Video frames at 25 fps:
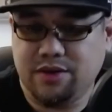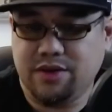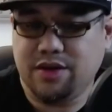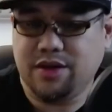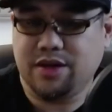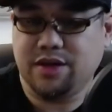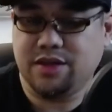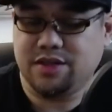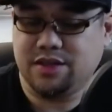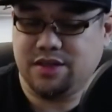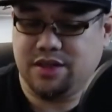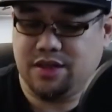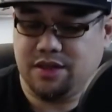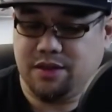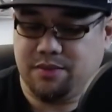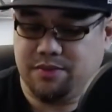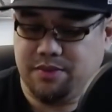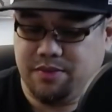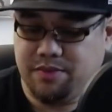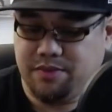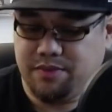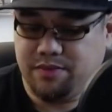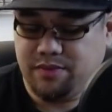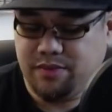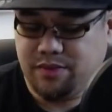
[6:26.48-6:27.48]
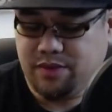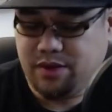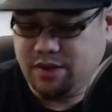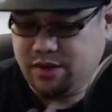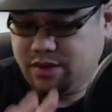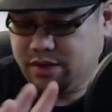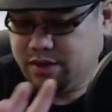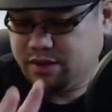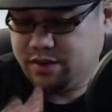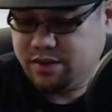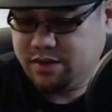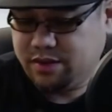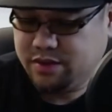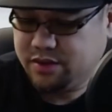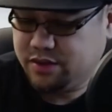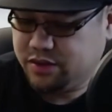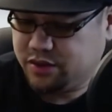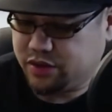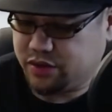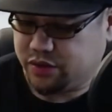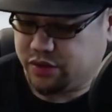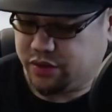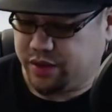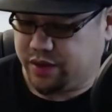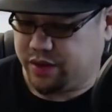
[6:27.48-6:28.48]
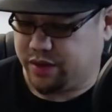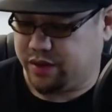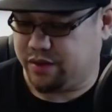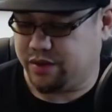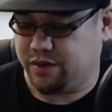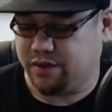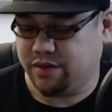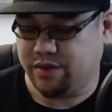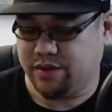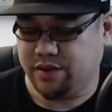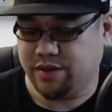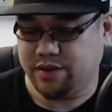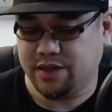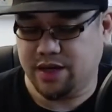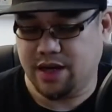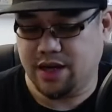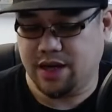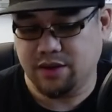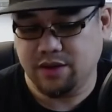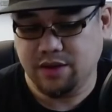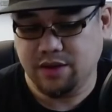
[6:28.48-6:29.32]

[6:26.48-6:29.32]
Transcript: going to see it up on the screen here, the dial.